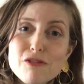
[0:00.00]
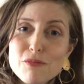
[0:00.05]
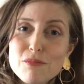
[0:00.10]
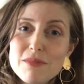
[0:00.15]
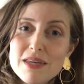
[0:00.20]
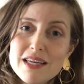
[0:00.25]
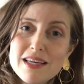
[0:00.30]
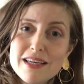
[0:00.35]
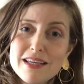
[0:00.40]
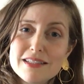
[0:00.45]
for
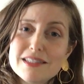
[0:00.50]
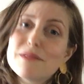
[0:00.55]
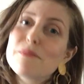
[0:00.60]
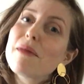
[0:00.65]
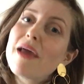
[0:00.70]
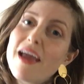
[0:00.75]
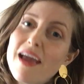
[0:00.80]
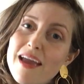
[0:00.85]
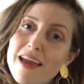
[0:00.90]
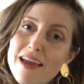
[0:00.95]
me to
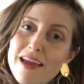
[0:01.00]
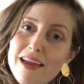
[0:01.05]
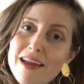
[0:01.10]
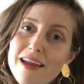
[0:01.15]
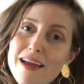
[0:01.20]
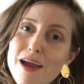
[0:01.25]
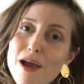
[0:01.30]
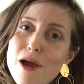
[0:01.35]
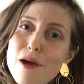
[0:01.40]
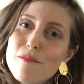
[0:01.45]

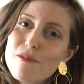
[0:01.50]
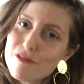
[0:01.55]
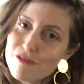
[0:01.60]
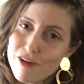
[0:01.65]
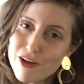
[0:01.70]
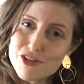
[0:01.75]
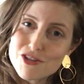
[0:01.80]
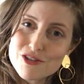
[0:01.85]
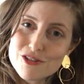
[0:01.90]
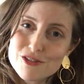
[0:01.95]
pay
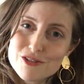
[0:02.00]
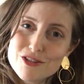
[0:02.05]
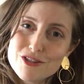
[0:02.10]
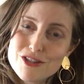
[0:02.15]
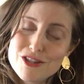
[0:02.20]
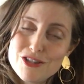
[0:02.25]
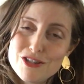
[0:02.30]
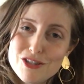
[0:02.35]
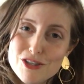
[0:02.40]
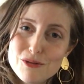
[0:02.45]
professionals
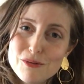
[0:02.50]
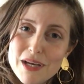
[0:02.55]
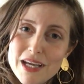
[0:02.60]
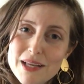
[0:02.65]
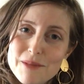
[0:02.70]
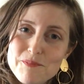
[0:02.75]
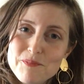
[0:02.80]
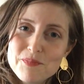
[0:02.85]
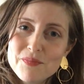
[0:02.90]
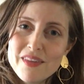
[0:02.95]
to do
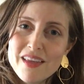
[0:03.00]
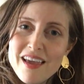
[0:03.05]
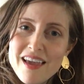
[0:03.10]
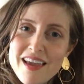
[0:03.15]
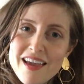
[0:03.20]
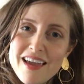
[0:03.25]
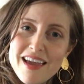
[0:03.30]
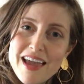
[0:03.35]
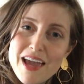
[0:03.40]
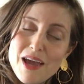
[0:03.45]
it.
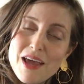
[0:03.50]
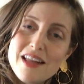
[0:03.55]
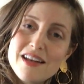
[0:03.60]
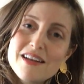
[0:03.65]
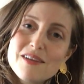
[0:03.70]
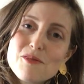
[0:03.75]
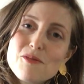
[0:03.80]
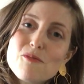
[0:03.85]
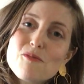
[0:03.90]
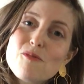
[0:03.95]

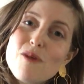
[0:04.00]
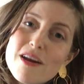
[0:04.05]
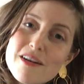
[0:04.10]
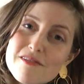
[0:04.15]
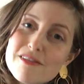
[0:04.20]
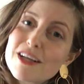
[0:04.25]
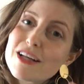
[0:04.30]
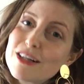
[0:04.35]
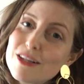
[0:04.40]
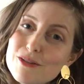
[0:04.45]
And one
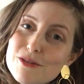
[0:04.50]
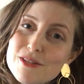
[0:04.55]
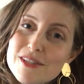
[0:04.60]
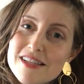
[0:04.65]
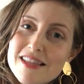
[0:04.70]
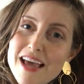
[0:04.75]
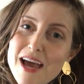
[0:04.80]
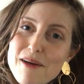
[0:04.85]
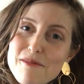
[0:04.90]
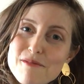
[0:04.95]
of the clues
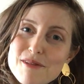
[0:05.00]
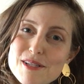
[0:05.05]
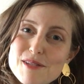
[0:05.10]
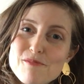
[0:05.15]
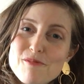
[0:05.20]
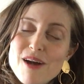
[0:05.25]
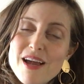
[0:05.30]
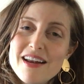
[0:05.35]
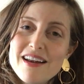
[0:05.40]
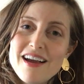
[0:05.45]
to that was
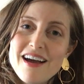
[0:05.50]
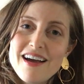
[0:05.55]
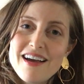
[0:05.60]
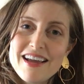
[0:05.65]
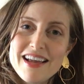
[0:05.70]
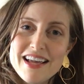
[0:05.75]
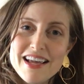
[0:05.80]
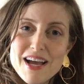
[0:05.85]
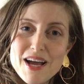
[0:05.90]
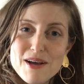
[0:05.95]
when
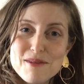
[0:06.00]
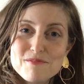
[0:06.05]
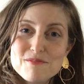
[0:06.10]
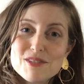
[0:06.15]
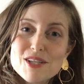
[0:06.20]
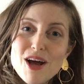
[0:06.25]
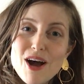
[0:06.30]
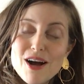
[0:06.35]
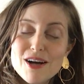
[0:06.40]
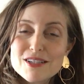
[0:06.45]
I
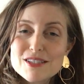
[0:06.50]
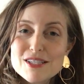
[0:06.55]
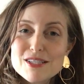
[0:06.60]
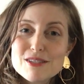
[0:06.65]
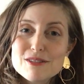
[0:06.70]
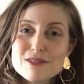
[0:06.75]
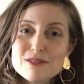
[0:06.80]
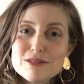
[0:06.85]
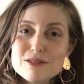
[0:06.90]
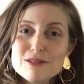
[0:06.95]
talked
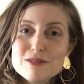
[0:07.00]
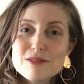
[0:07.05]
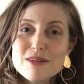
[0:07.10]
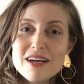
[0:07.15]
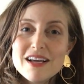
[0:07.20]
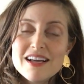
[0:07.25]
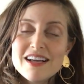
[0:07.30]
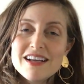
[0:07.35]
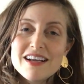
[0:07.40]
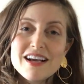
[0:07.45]
to
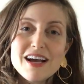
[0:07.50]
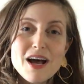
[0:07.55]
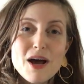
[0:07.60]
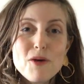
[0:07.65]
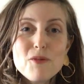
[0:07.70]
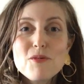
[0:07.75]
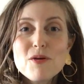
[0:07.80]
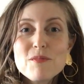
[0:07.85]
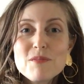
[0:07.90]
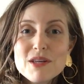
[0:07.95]

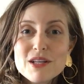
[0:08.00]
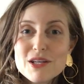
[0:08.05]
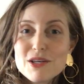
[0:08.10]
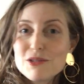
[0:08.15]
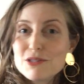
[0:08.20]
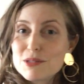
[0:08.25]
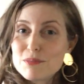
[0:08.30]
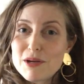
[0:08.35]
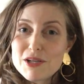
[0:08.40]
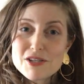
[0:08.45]
a woman
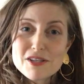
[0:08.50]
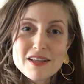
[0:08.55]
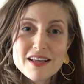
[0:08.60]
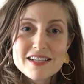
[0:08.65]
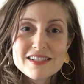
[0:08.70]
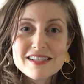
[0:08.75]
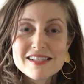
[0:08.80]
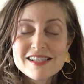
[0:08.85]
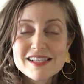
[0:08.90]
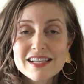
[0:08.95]
who
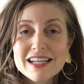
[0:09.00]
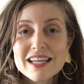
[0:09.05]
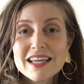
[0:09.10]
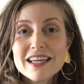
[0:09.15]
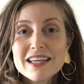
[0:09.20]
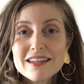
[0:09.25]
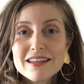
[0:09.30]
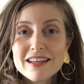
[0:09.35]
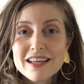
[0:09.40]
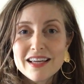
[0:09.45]
specializes in
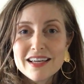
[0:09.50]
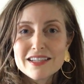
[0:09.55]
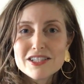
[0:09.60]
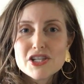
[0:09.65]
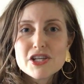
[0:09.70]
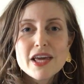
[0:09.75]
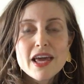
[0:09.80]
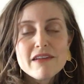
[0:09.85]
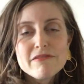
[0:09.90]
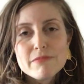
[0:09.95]
healing.
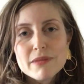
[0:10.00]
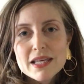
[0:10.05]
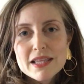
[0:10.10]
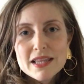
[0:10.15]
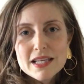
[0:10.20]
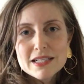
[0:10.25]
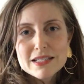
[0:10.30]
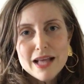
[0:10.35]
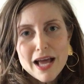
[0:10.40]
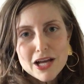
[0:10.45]
She gave me
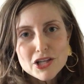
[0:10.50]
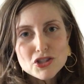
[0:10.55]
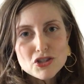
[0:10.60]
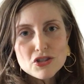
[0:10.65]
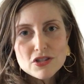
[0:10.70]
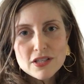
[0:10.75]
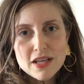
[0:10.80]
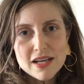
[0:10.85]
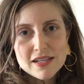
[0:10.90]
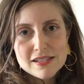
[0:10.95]
these
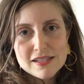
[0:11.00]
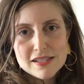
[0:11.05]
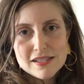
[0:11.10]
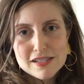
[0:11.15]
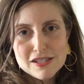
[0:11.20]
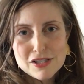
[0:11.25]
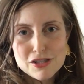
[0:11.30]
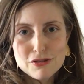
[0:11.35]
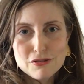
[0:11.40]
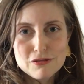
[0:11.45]

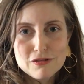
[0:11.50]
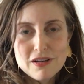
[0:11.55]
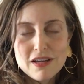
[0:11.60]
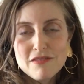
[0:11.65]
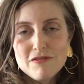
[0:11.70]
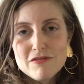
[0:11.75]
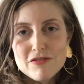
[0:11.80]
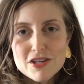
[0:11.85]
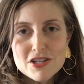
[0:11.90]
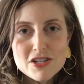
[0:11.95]
exercises to
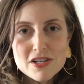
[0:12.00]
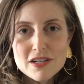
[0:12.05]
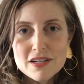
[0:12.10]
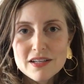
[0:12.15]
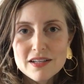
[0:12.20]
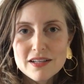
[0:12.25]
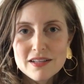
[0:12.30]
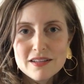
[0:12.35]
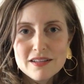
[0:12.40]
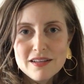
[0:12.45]

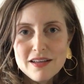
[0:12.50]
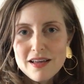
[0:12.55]
envision